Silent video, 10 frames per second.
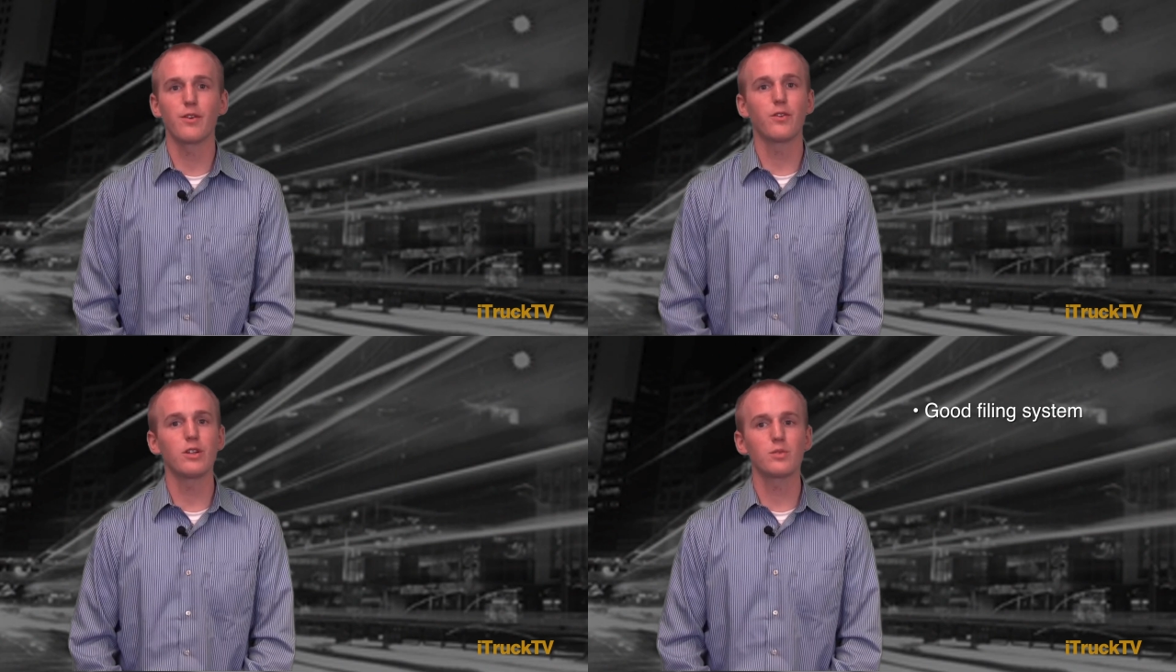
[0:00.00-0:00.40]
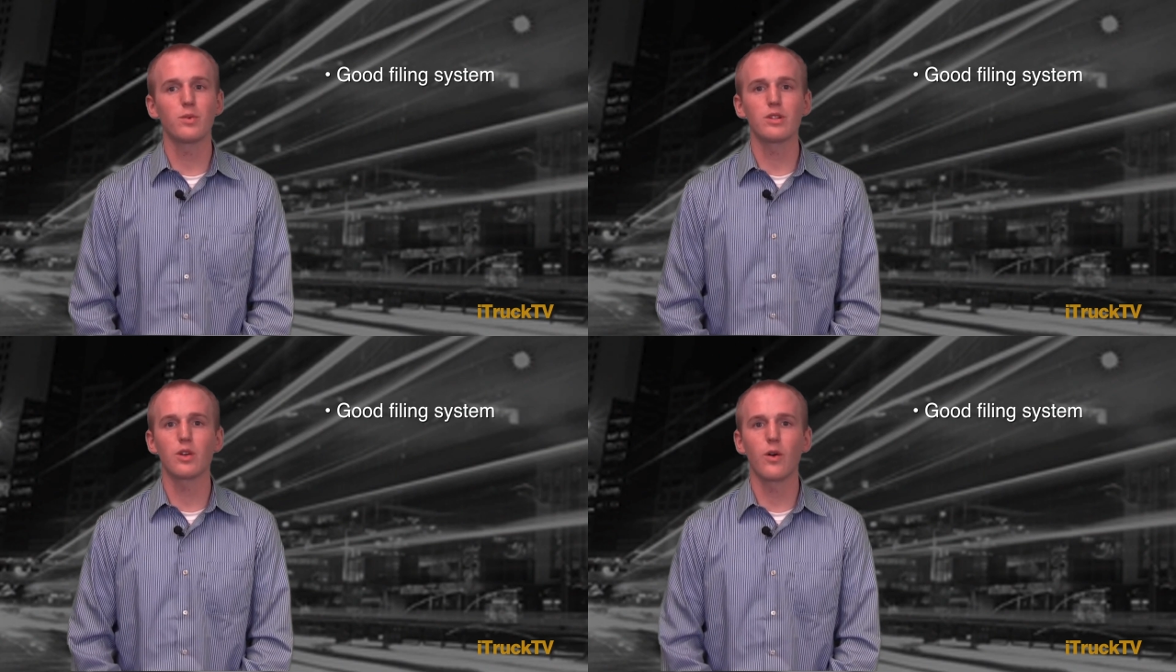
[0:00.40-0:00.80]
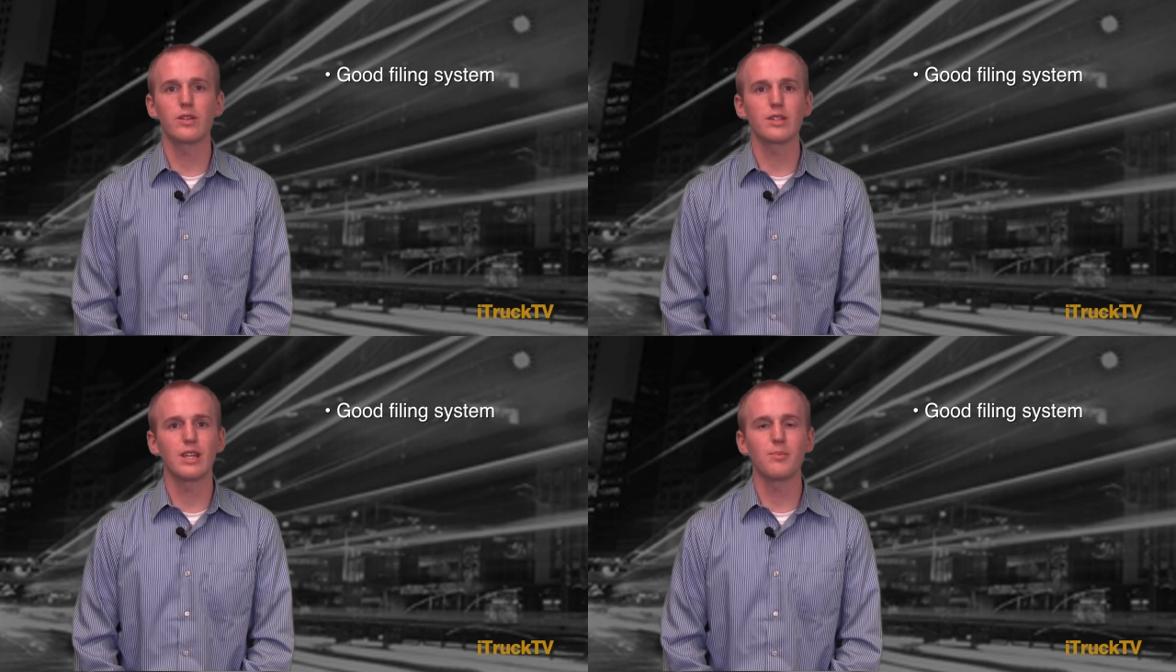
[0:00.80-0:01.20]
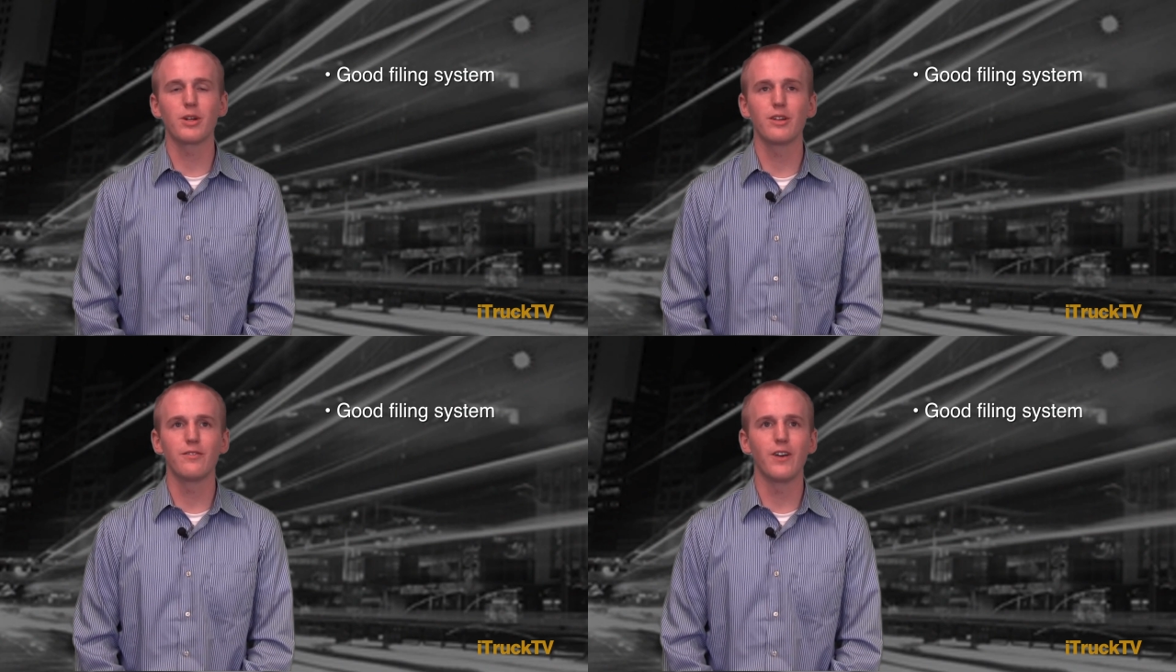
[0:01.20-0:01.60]
The first one is always to keep a
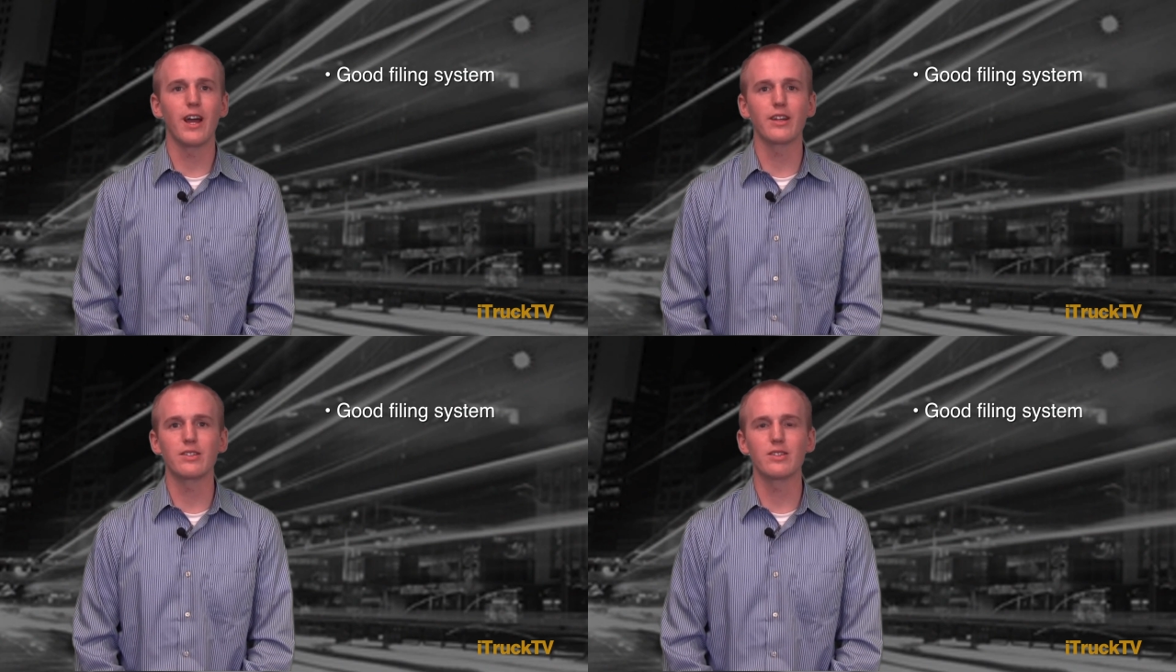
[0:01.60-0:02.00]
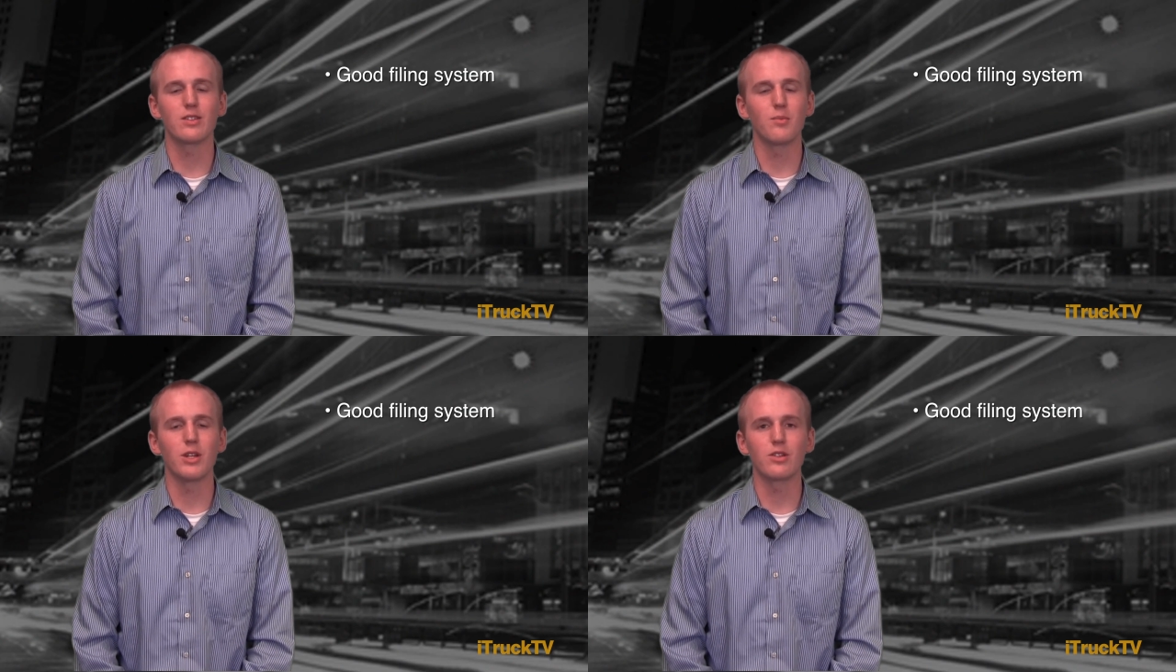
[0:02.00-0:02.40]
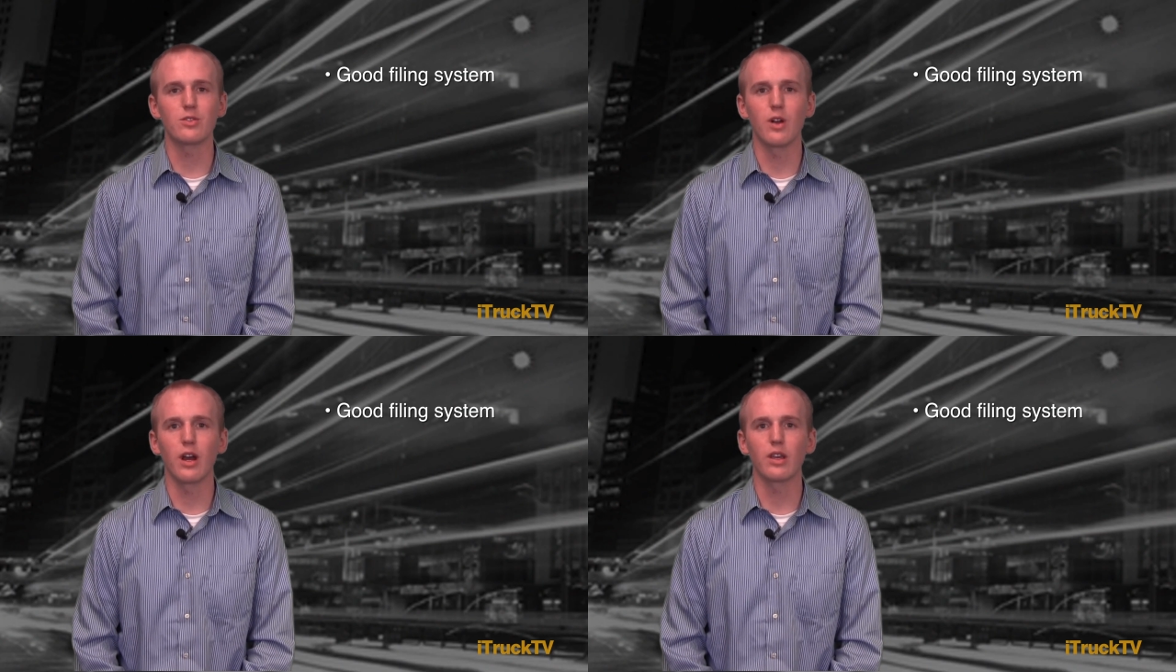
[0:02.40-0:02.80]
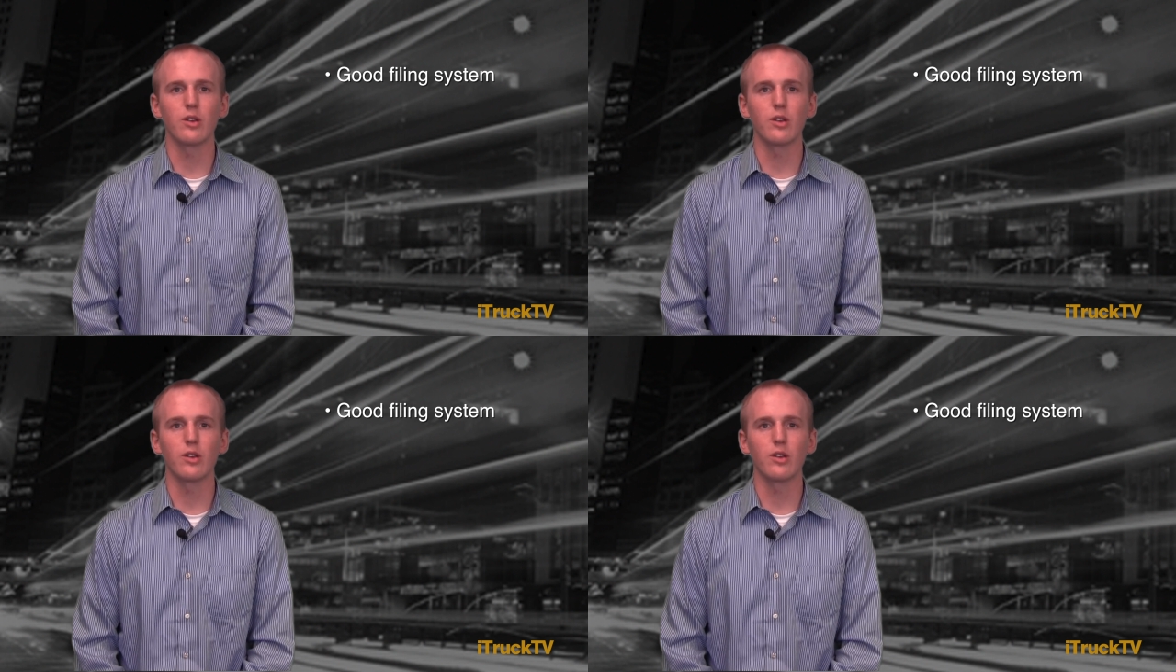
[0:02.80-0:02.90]
good filing system in your truck.